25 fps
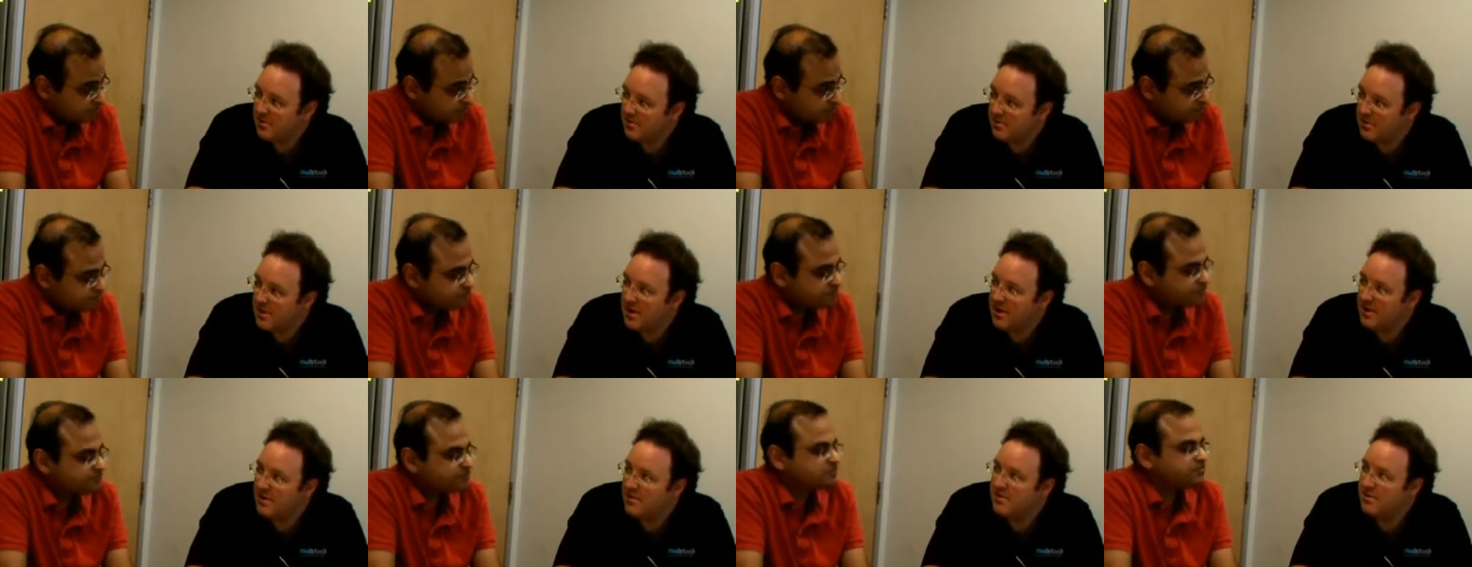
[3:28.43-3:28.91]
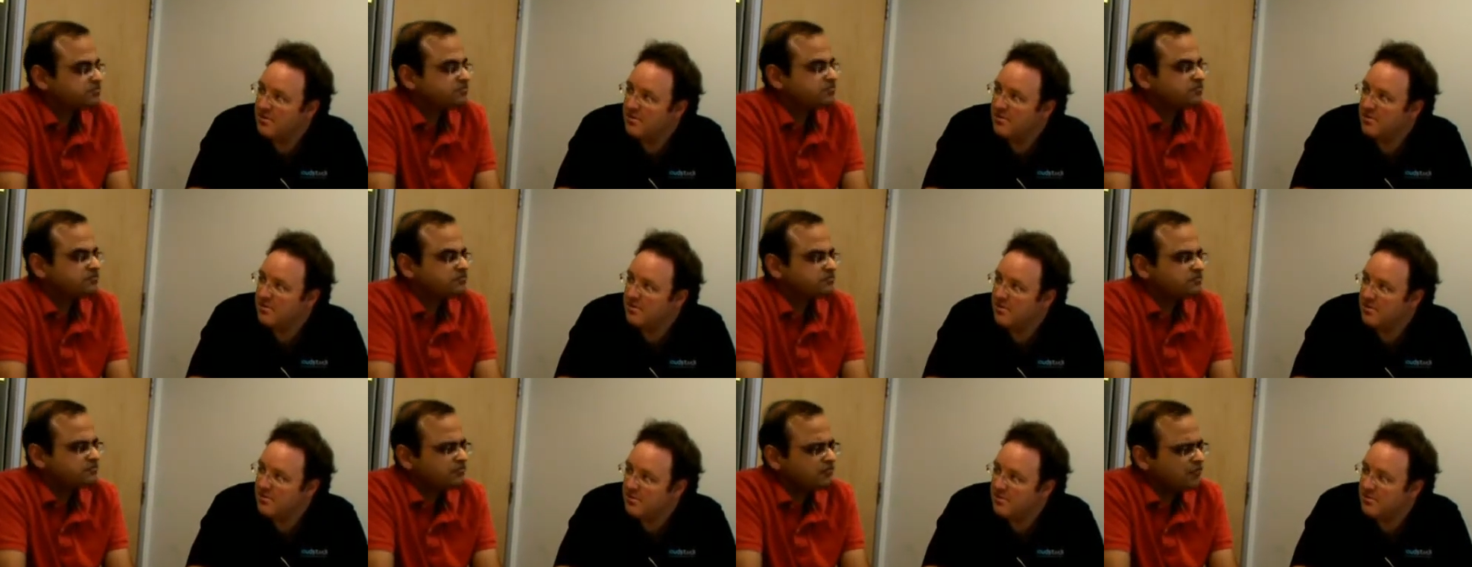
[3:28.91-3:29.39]
Speaker 1: Okay.
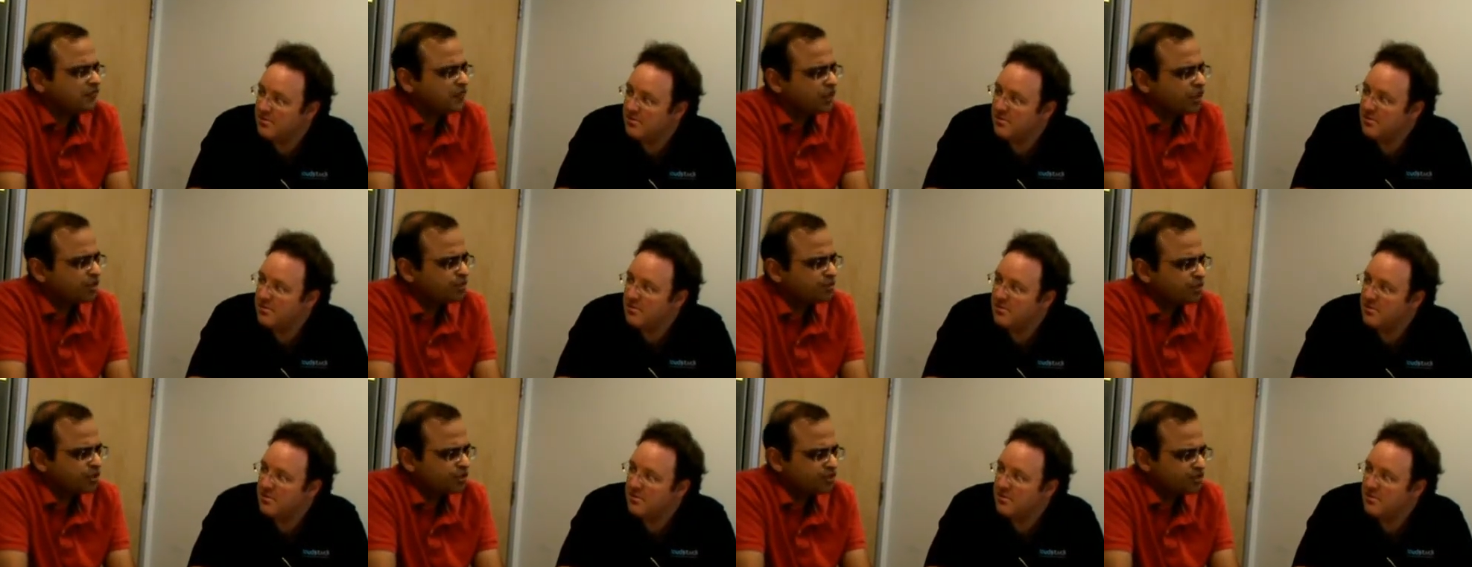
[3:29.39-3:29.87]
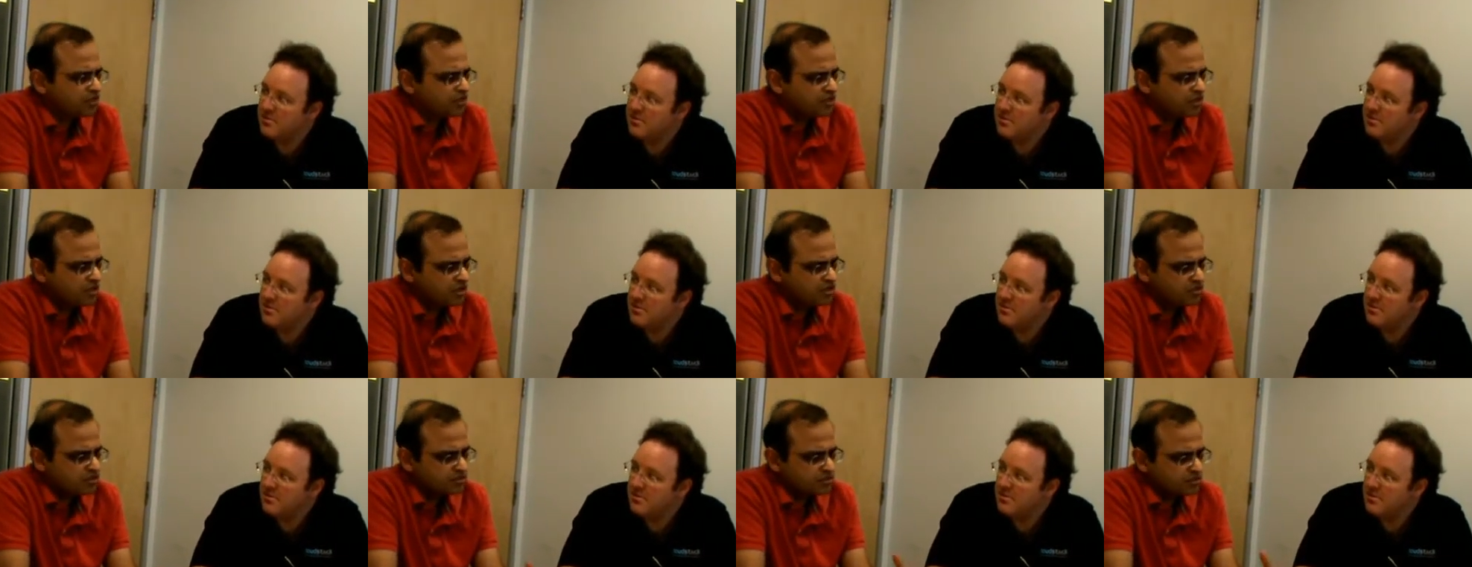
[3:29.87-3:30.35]
But you can
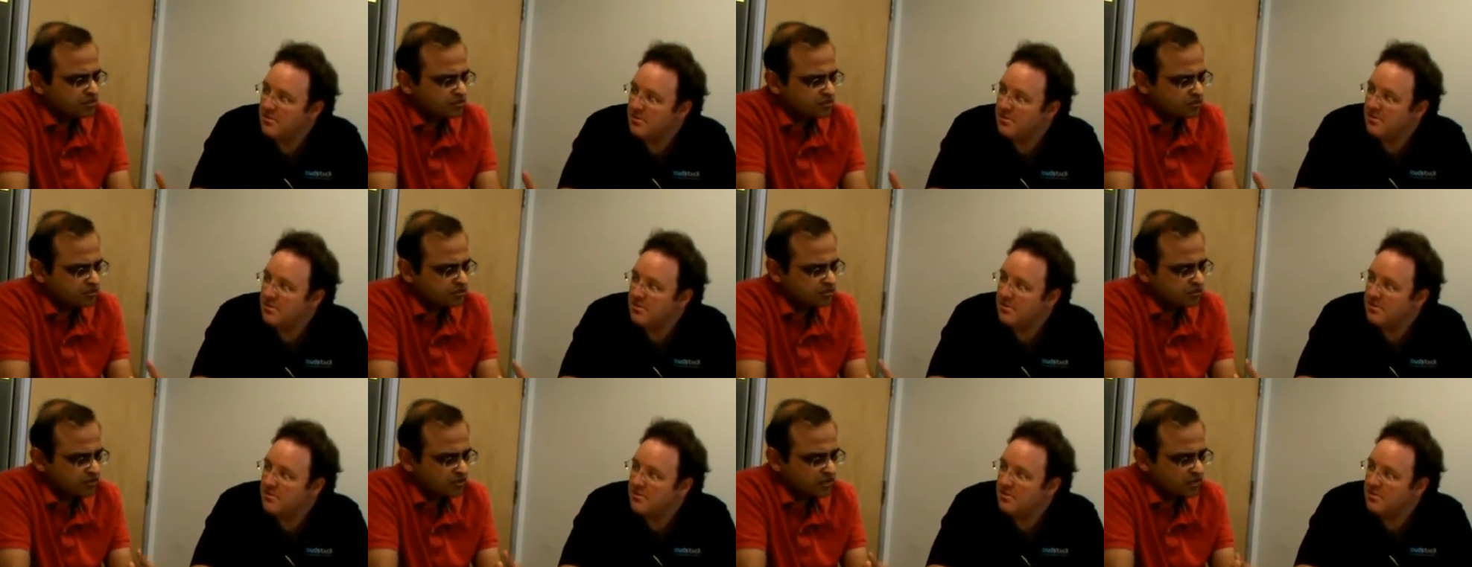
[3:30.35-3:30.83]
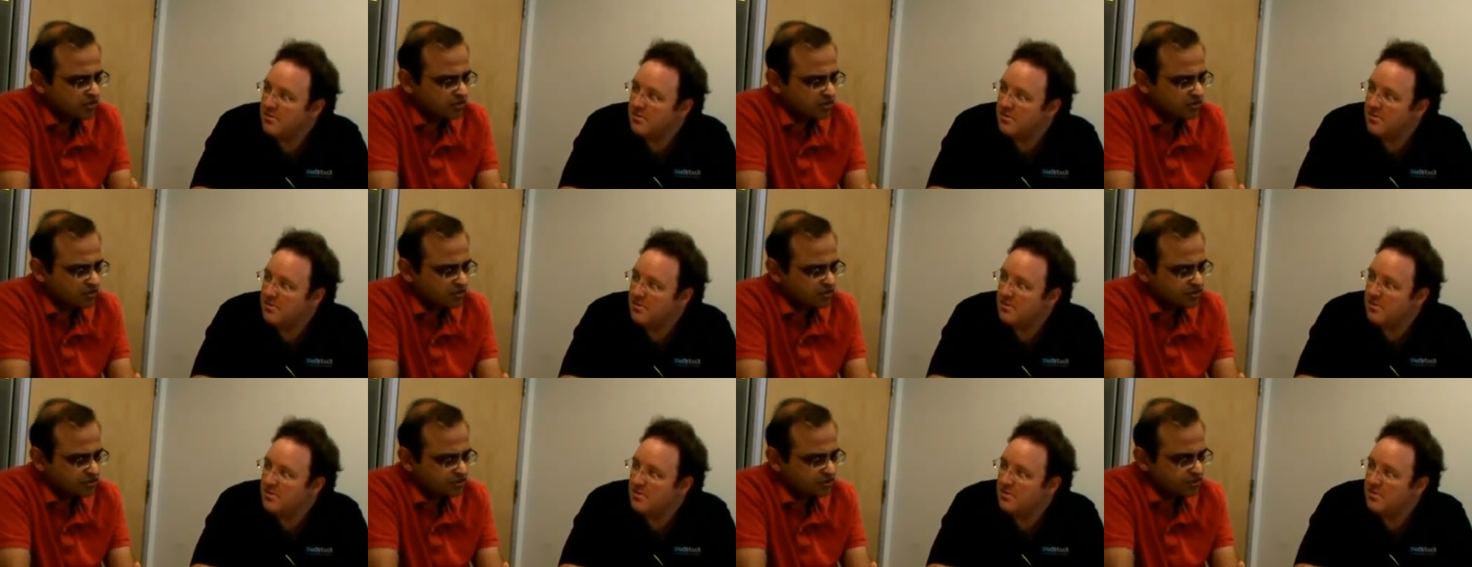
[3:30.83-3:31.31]
also
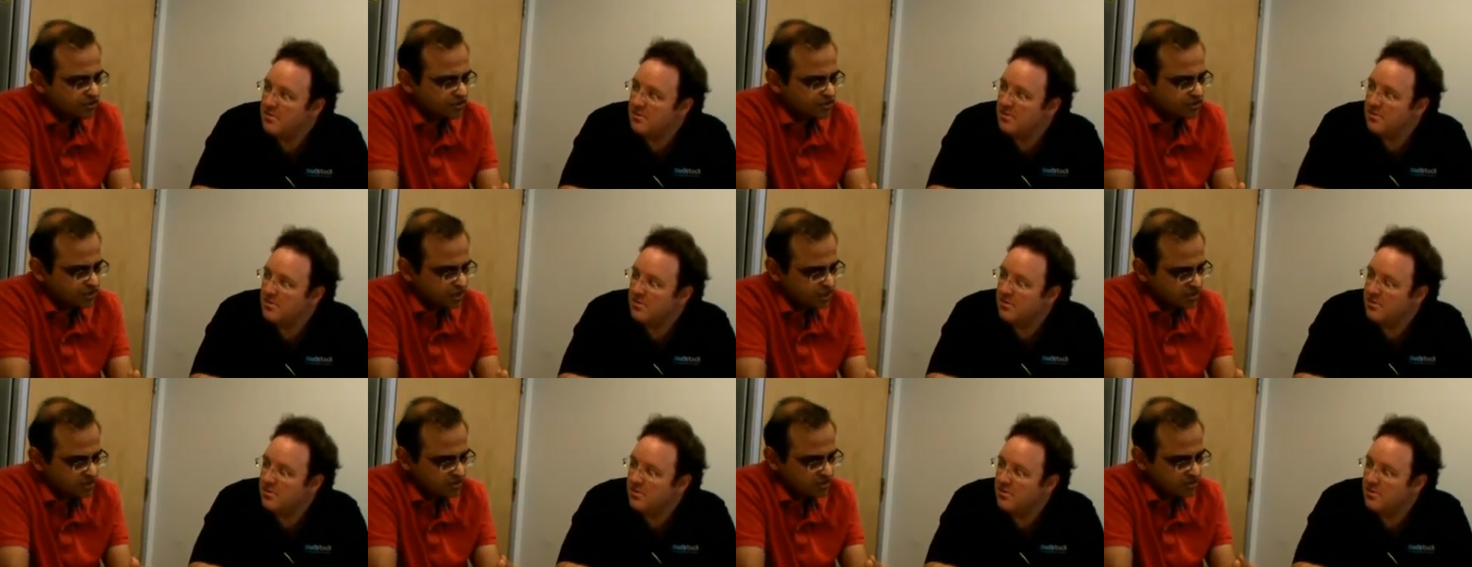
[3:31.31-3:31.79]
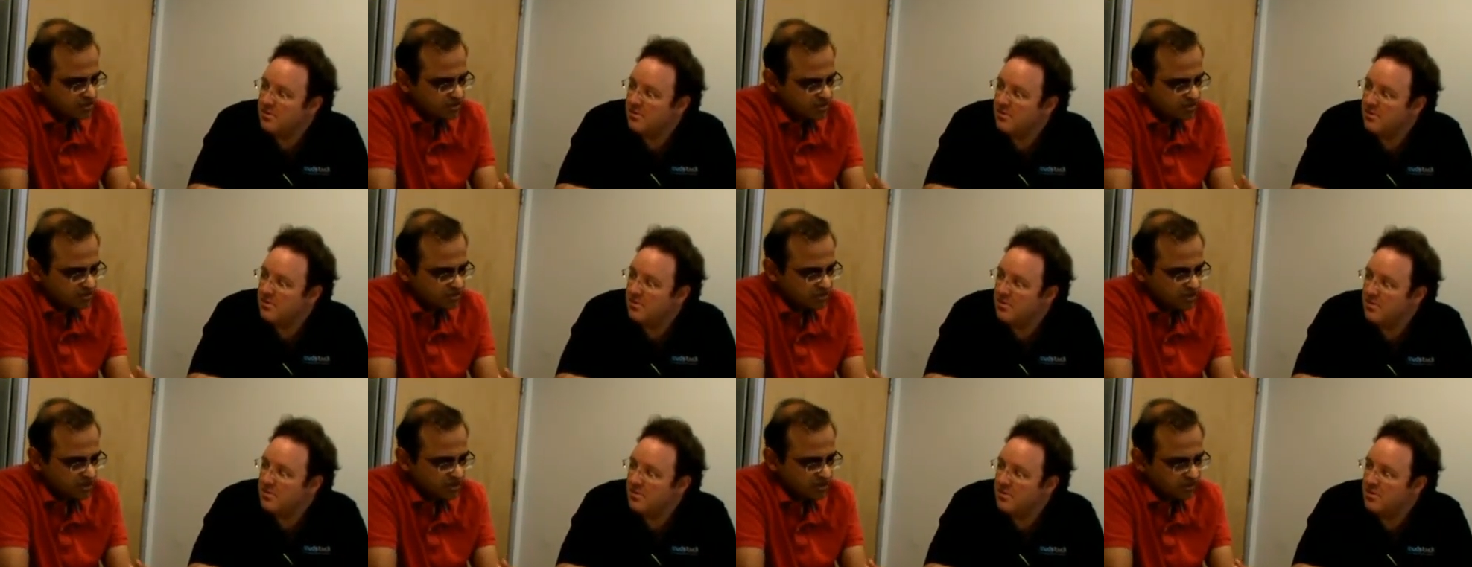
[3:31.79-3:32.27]
uh, change it
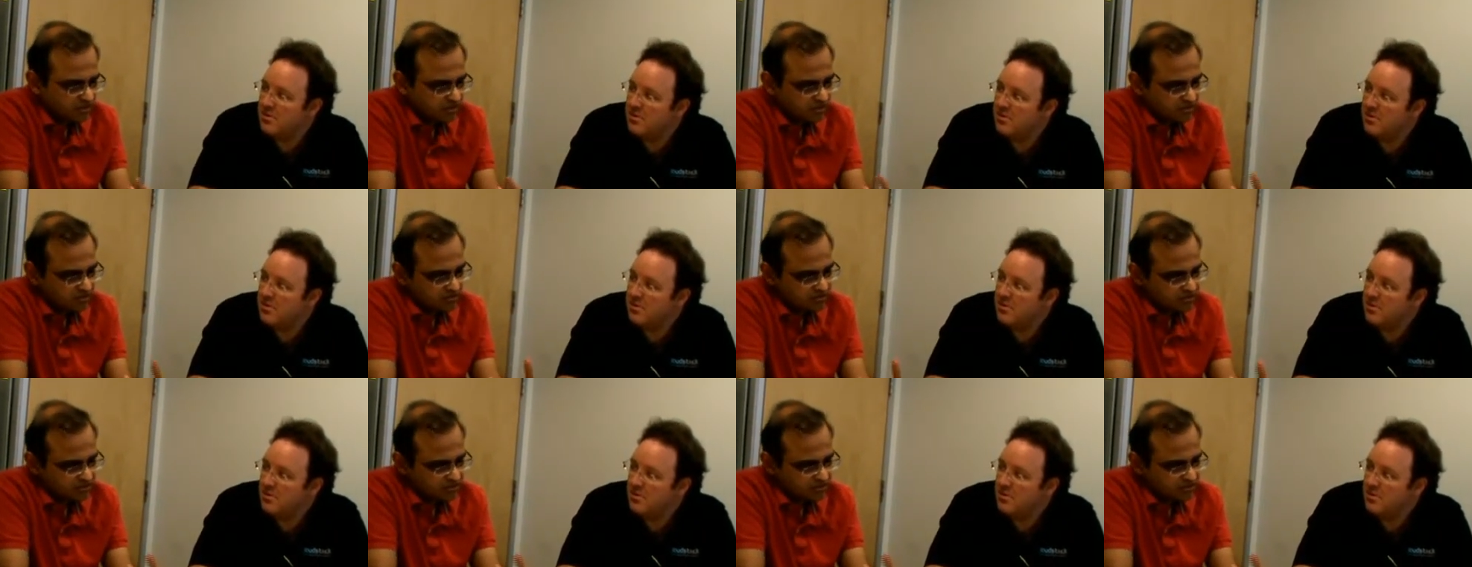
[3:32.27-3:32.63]
so that